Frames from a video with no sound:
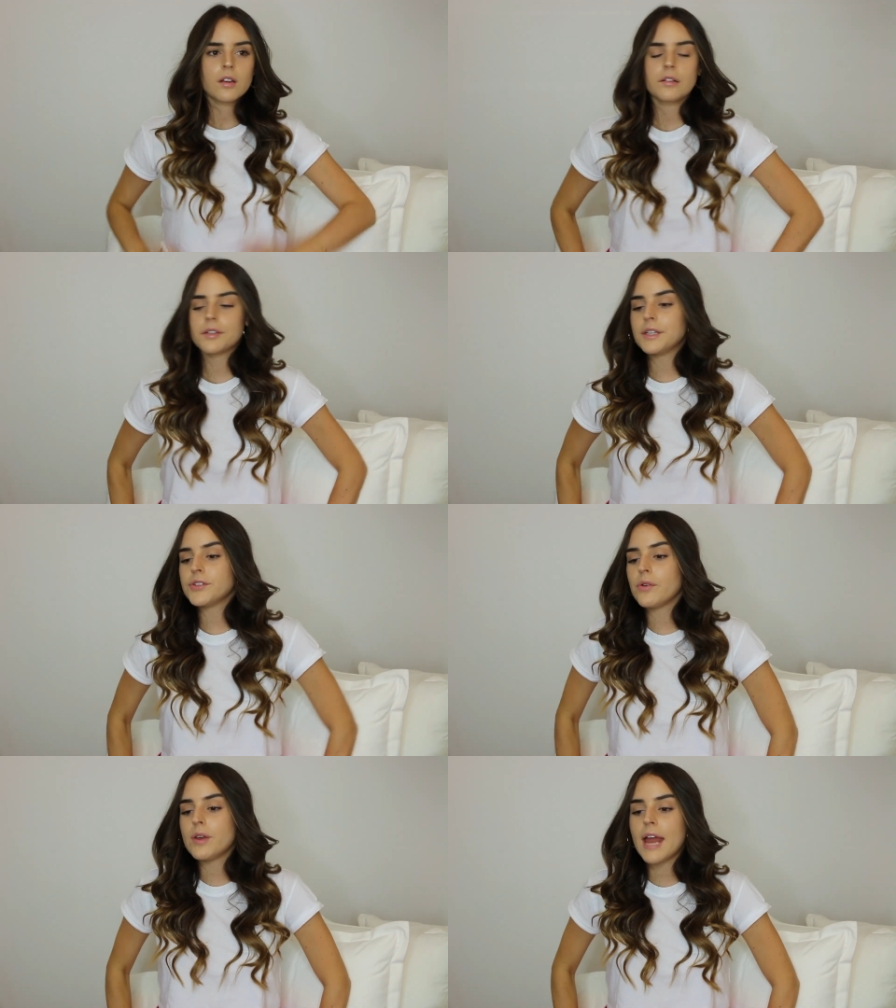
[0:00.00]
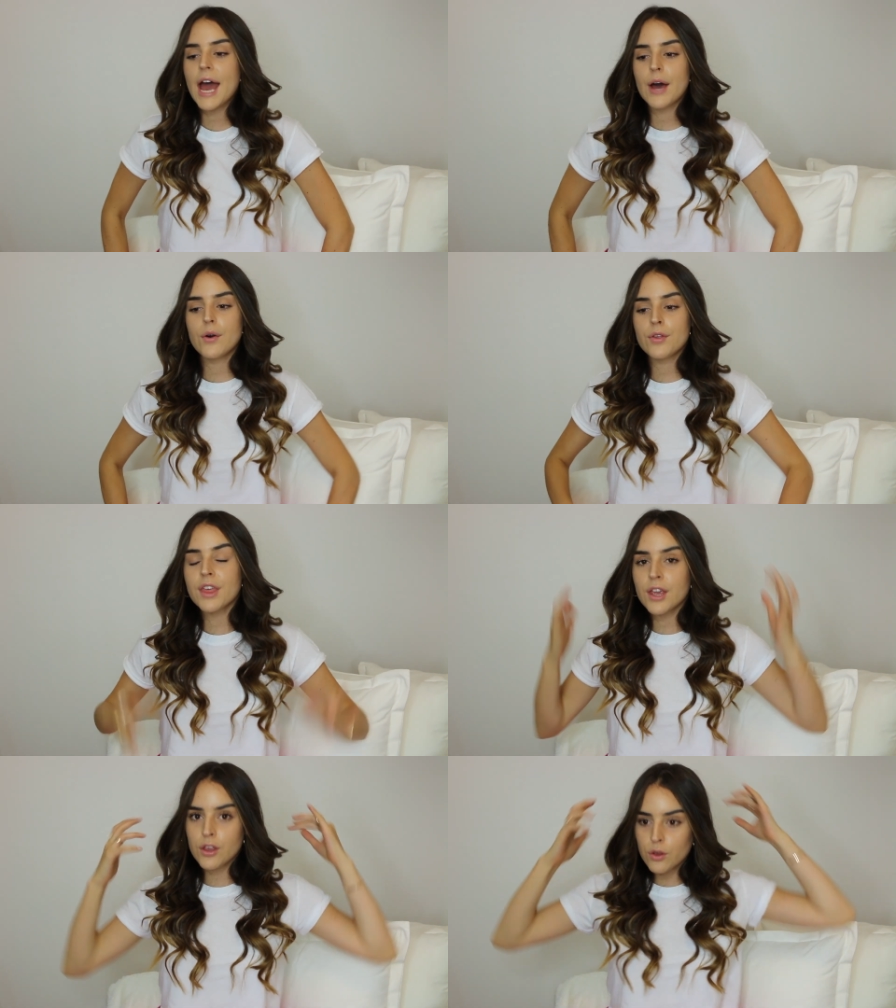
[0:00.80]
Okay, so now
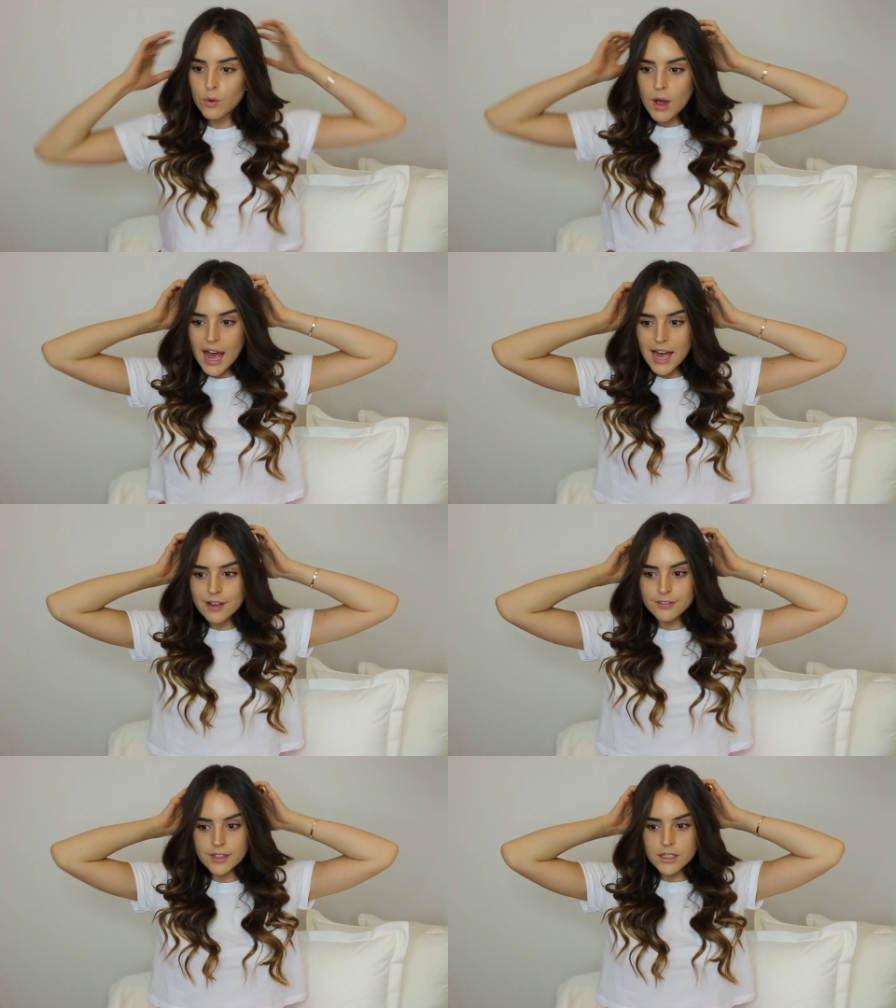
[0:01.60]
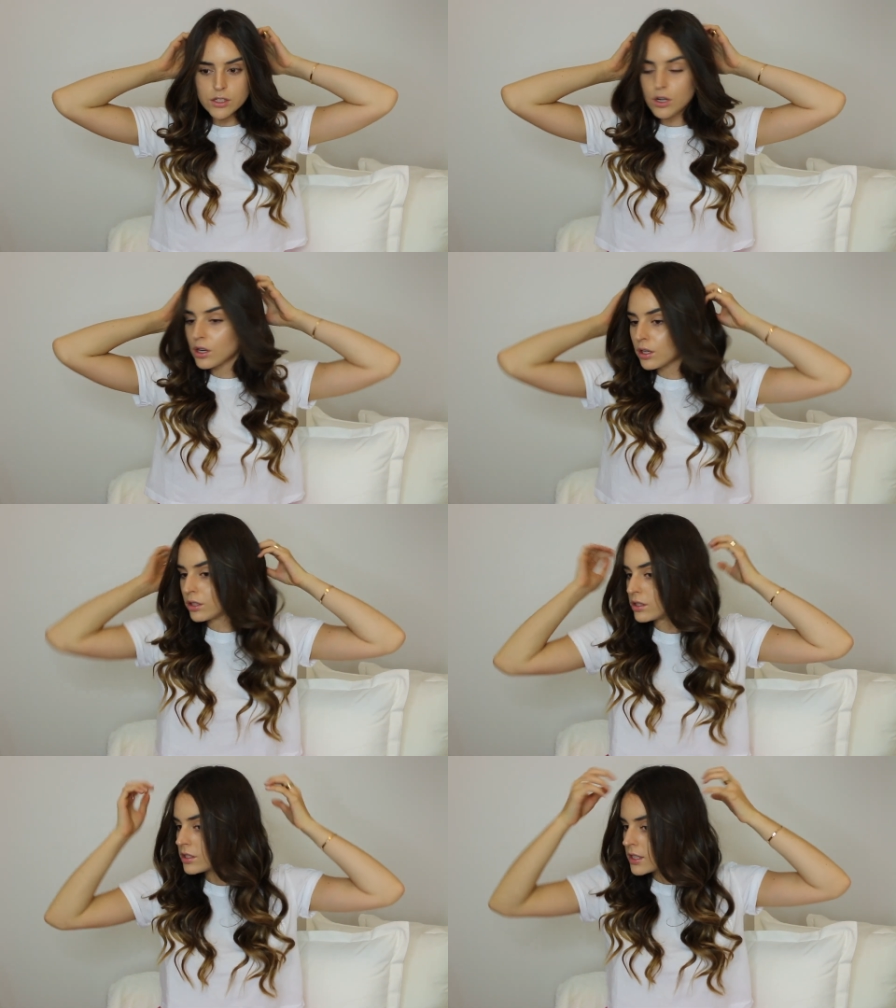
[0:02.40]
that you have these
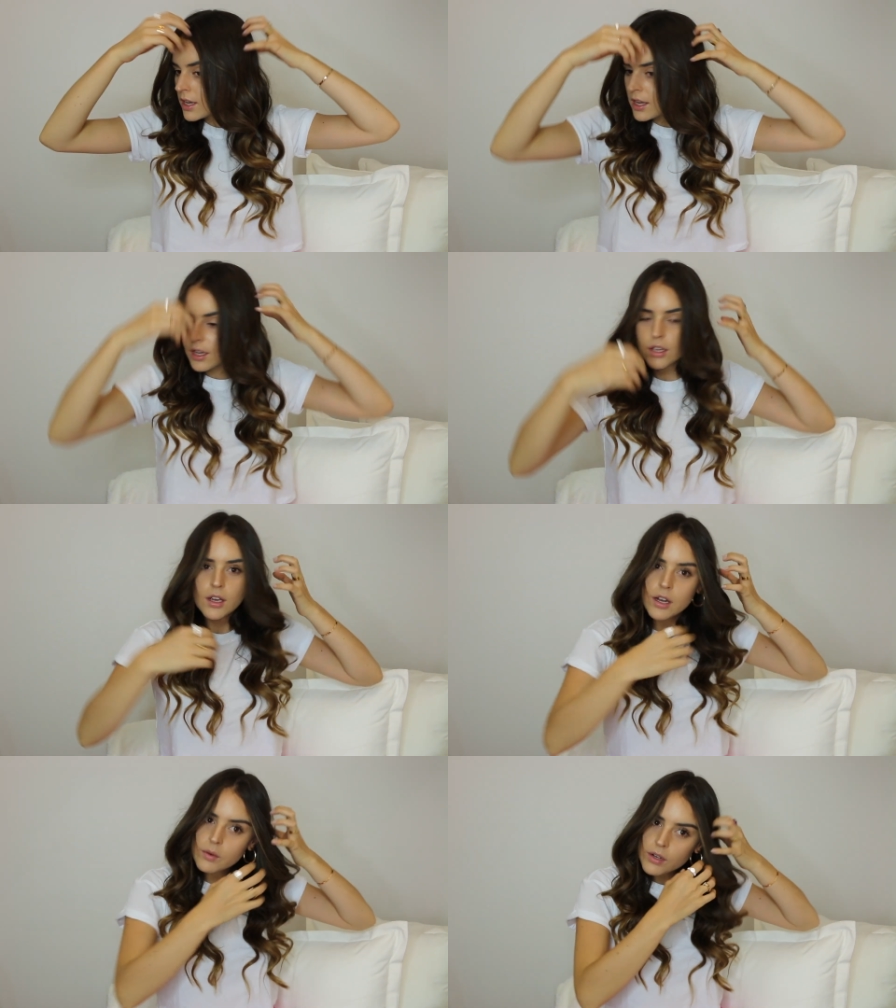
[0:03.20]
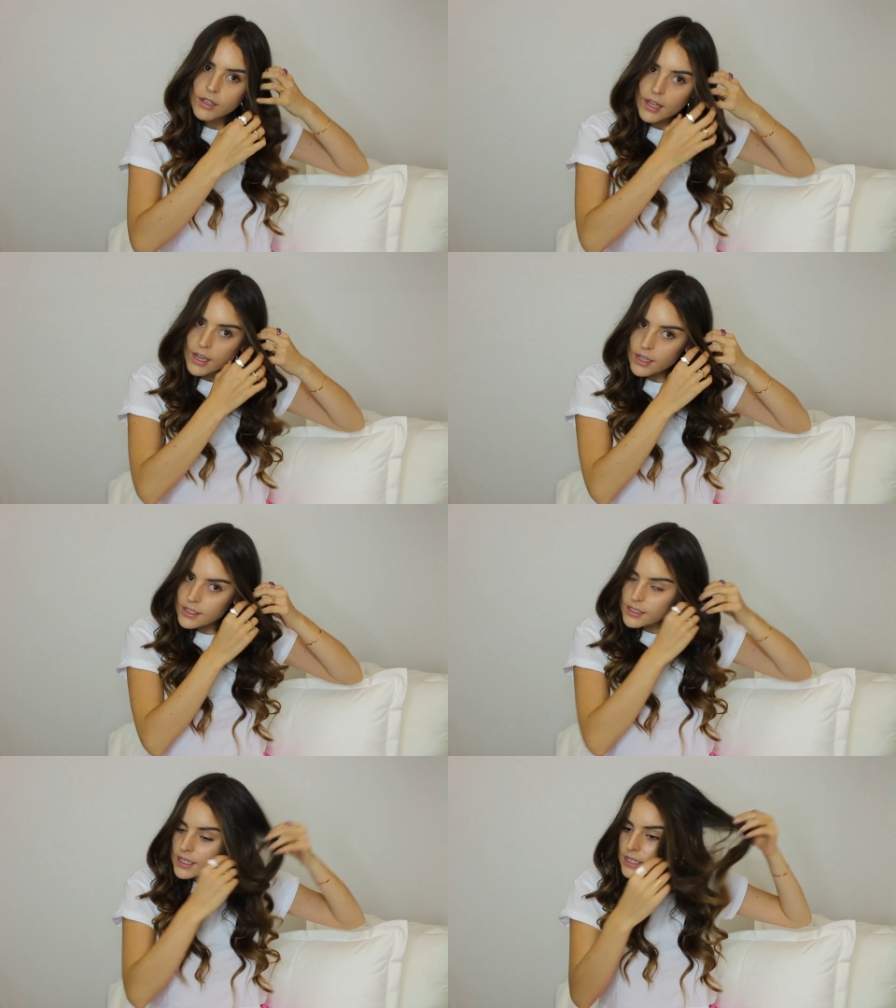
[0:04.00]
curls, you kind of want to like
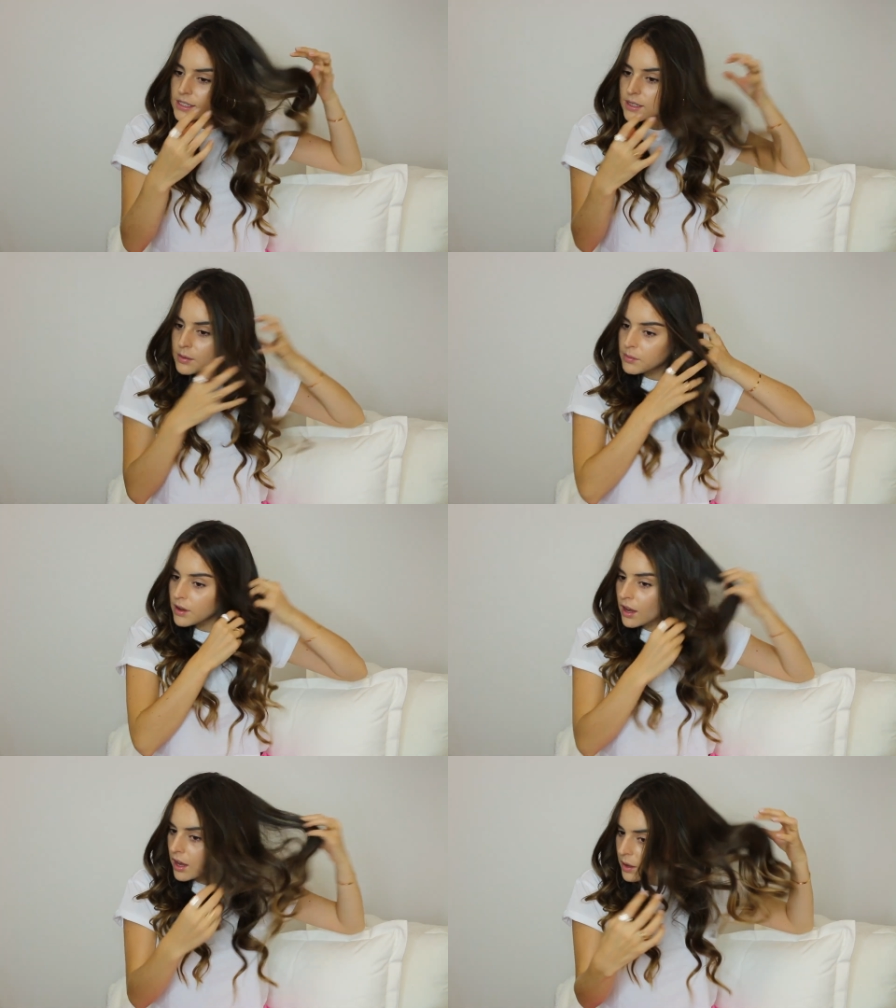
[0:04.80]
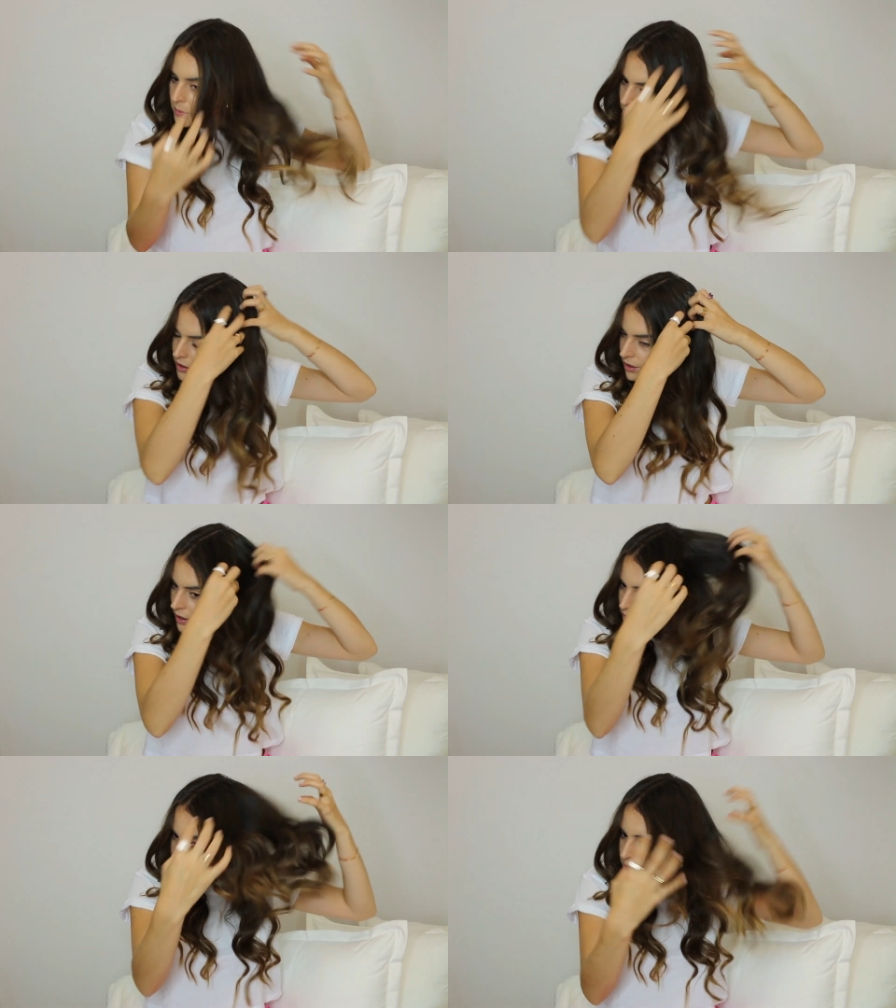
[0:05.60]
tease them up
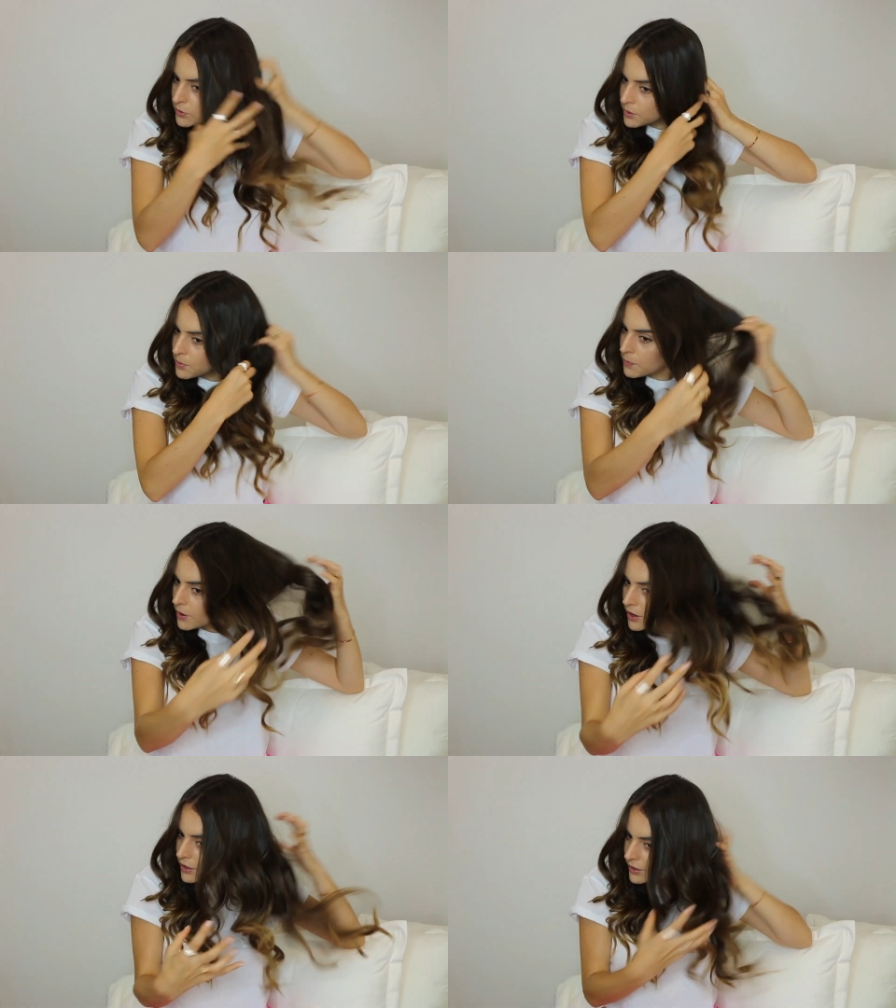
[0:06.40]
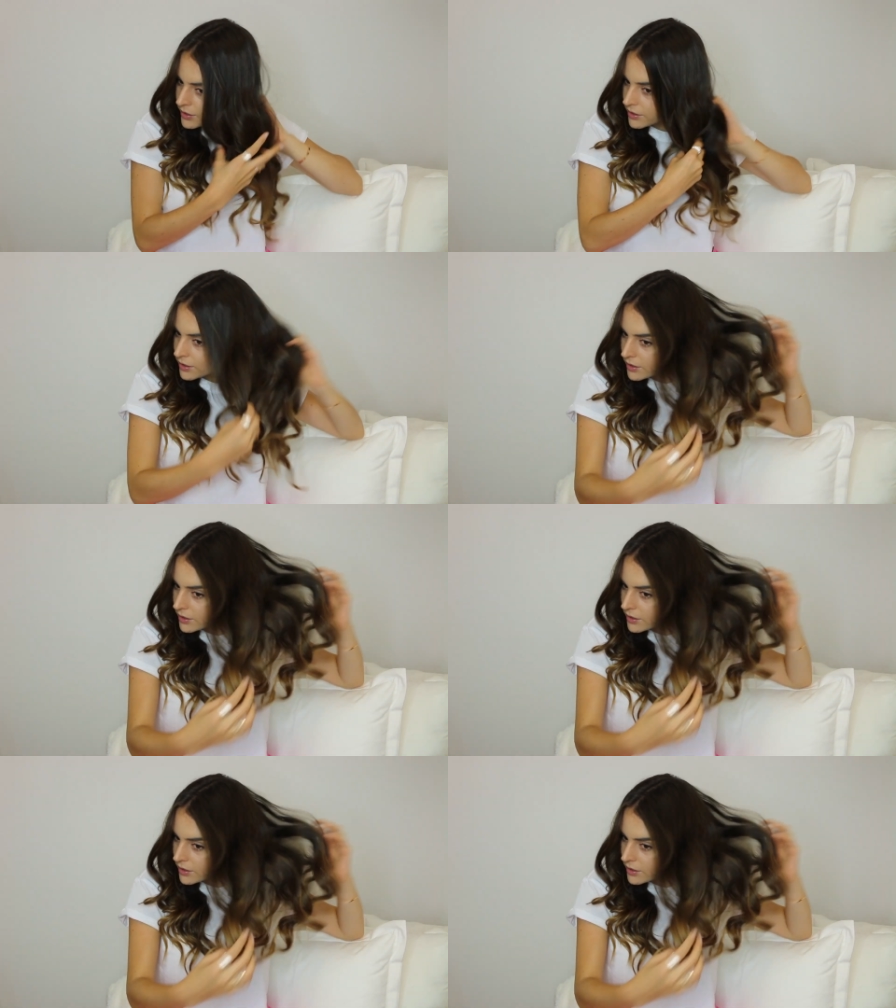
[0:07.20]
and just pull them apart.